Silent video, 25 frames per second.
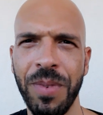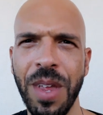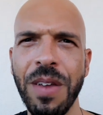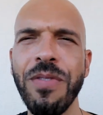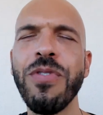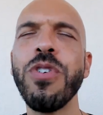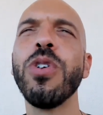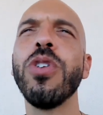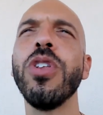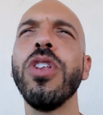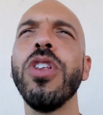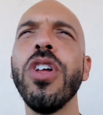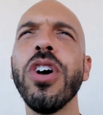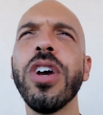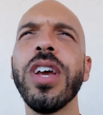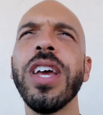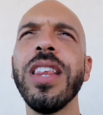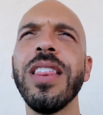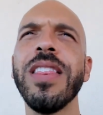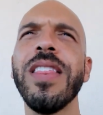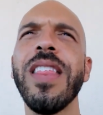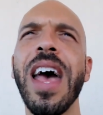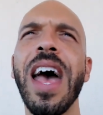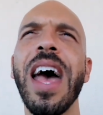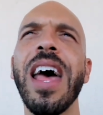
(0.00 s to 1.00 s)
If you look
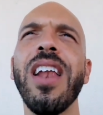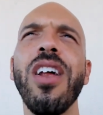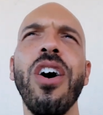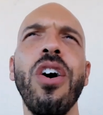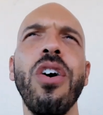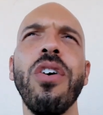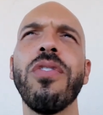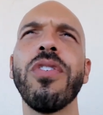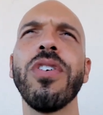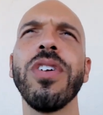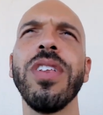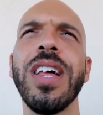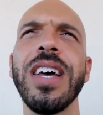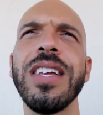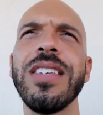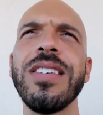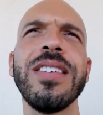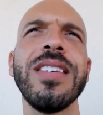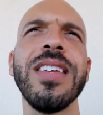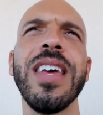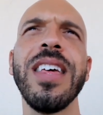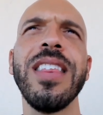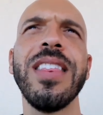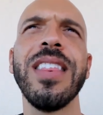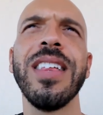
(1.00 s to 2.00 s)
at that over,
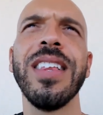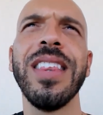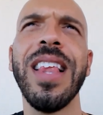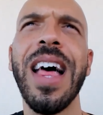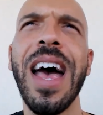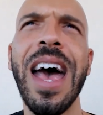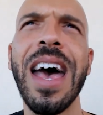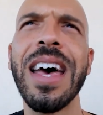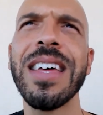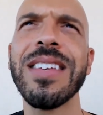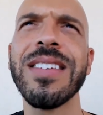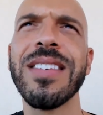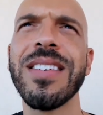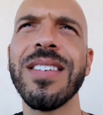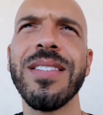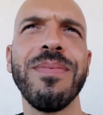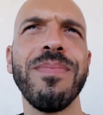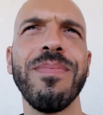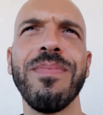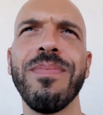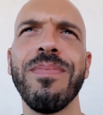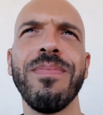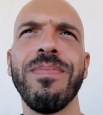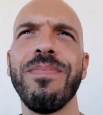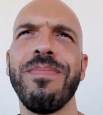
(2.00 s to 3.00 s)
let's say, the last
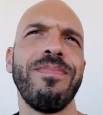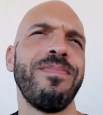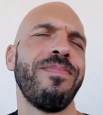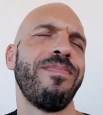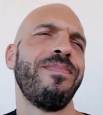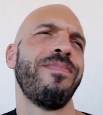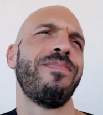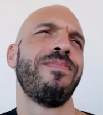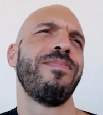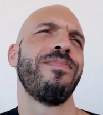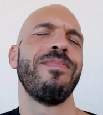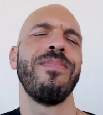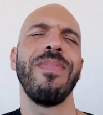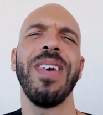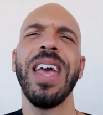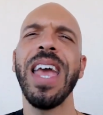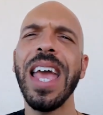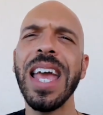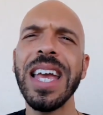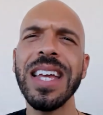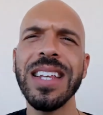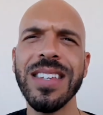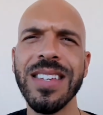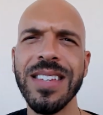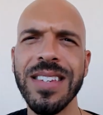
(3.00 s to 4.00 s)

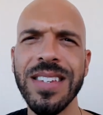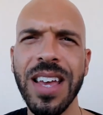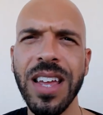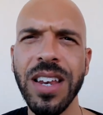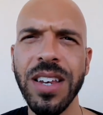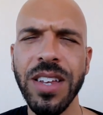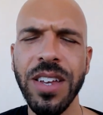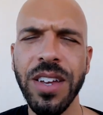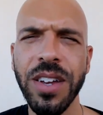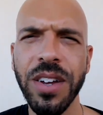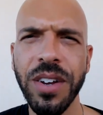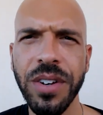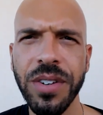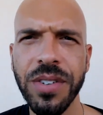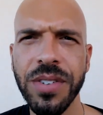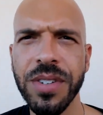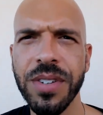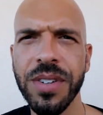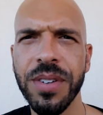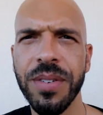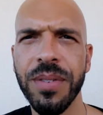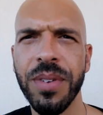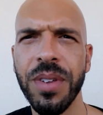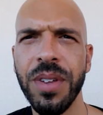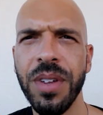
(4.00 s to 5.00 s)
8 to 10
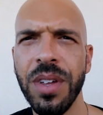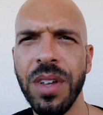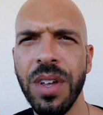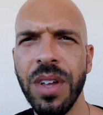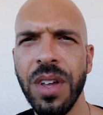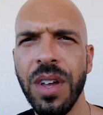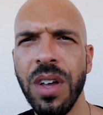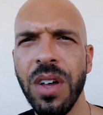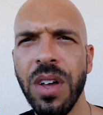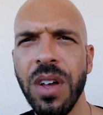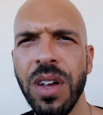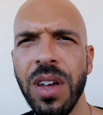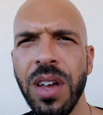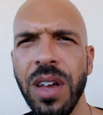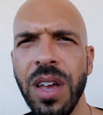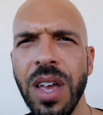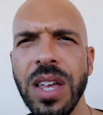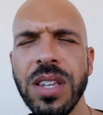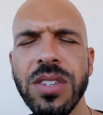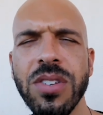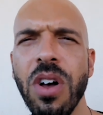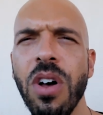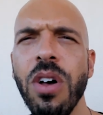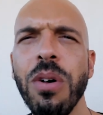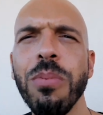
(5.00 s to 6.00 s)
years,
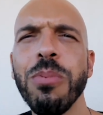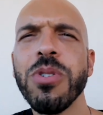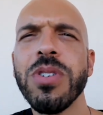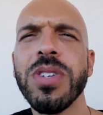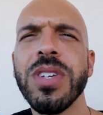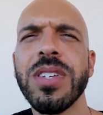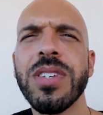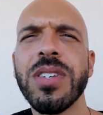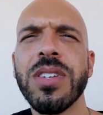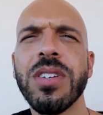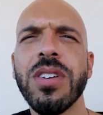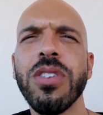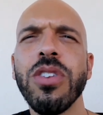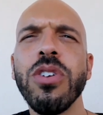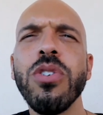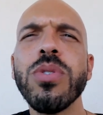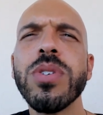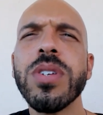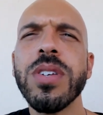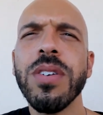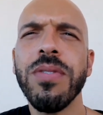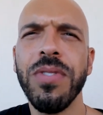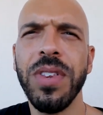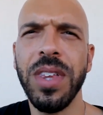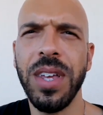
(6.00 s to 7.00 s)
it's almost
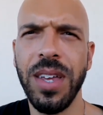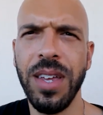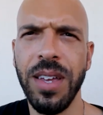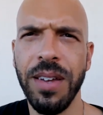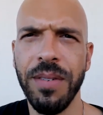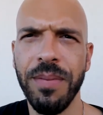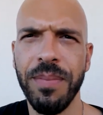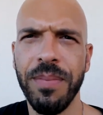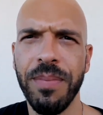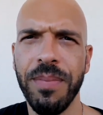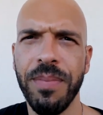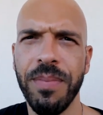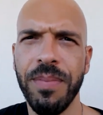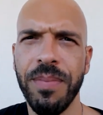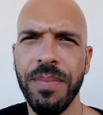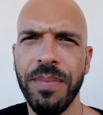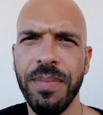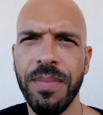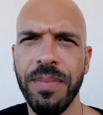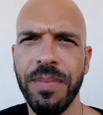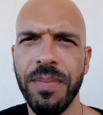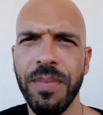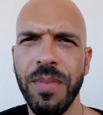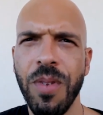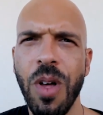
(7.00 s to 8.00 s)
exclusively
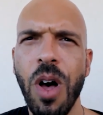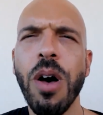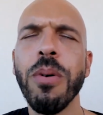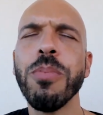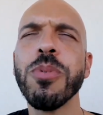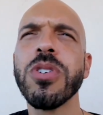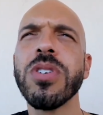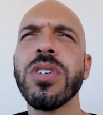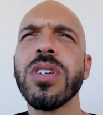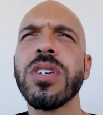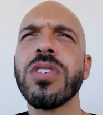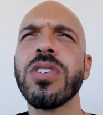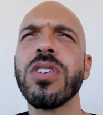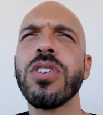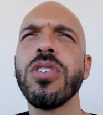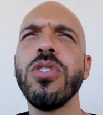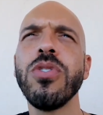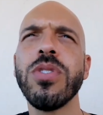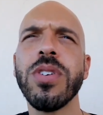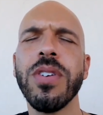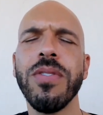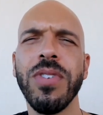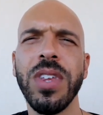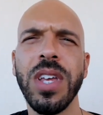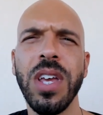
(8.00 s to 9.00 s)
on
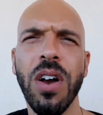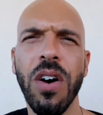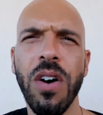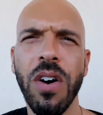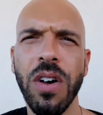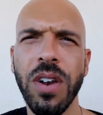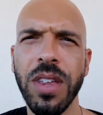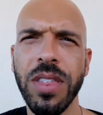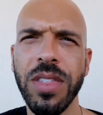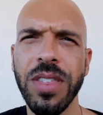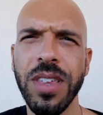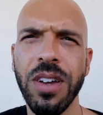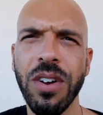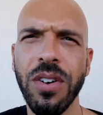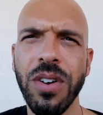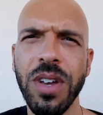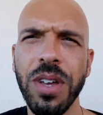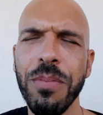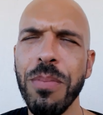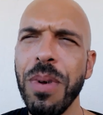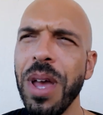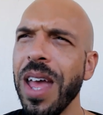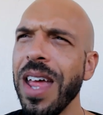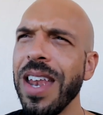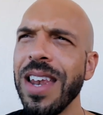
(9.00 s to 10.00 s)

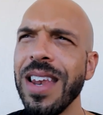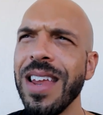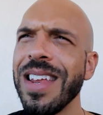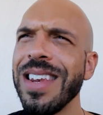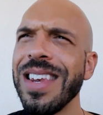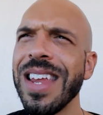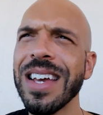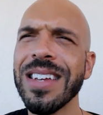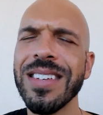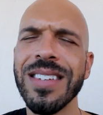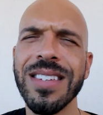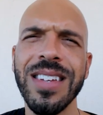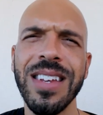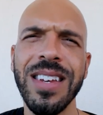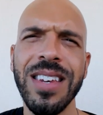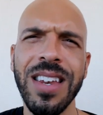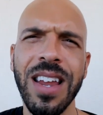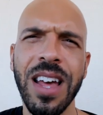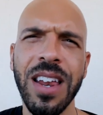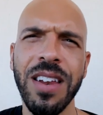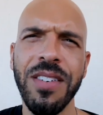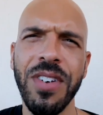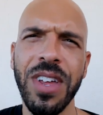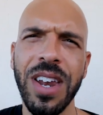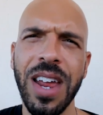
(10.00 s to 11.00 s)
Ethereum, and next to
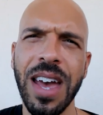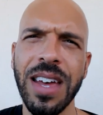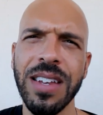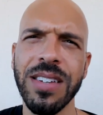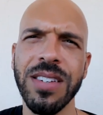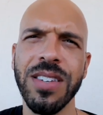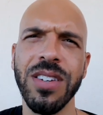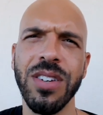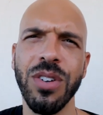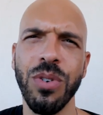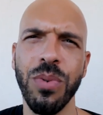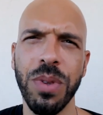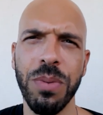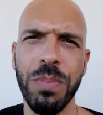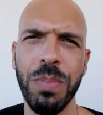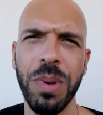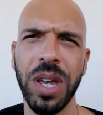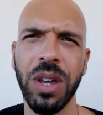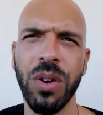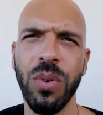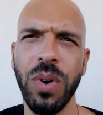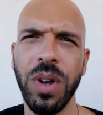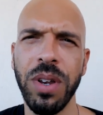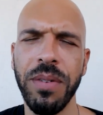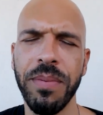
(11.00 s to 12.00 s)
none of it has to do with
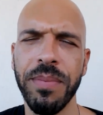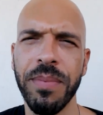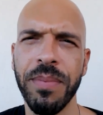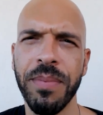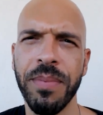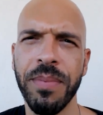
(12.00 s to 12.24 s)
Bitcoin.